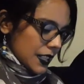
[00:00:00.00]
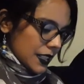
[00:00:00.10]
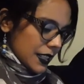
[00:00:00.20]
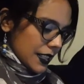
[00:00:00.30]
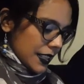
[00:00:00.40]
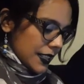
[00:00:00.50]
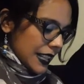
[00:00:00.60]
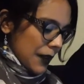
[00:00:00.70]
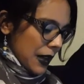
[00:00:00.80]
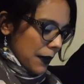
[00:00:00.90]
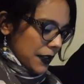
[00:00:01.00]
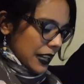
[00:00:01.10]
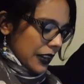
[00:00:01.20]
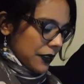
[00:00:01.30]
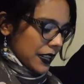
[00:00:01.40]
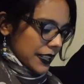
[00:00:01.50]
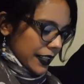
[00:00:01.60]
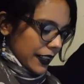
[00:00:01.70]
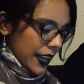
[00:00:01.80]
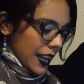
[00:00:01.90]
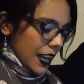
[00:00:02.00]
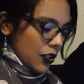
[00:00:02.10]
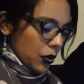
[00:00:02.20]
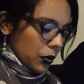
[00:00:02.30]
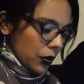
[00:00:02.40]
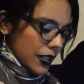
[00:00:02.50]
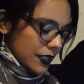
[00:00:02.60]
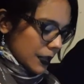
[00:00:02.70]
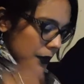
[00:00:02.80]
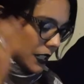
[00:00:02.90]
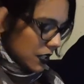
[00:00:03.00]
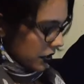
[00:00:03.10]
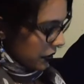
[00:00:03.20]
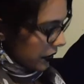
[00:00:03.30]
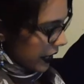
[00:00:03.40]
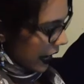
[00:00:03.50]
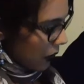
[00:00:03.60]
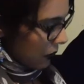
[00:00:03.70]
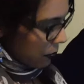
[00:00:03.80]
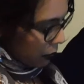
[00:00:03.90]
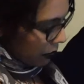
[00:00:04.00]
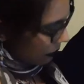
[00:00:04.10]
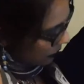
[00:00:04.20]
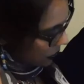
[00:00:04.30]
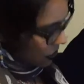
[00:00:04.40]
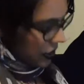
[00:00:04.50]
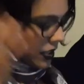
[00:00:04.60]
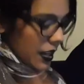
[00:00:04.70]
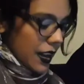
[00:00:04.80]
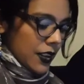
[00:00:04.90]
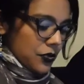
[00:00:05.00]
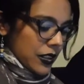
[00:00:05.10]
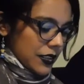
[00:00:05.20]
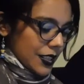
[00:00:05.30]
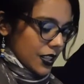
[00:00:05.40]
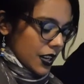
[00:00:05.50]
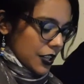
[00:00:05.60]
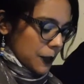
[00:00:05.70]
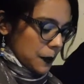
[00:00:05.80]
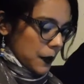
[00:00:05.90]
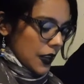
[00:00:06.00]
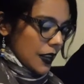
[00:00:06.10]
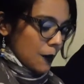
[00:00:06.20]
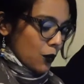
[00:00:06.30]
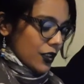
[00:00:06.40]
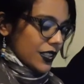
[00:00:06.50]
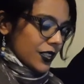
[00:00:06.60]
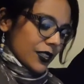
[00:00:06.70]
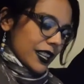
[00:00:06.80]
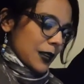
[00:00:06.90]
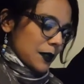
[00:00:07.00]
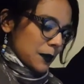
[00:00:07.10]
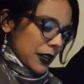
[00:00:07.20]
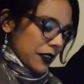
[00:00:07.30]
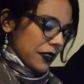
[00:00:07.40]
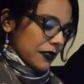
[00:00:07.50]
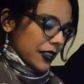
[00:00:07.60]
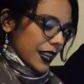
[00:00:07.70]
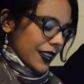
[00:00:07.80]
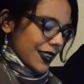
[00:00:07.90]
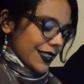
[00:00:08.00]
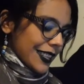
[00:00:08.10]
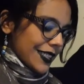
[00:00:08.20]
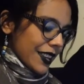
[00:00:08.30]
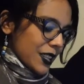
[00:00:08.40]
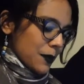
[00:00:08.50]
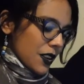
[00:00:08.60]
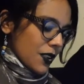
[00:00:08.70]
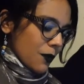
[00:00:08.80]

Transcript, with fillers: the, this damn habit tighter than Tilly. The crony stubs his cigarette out with real revulsion and drains his scotch. Morrison looks at him speculatively, takes out a small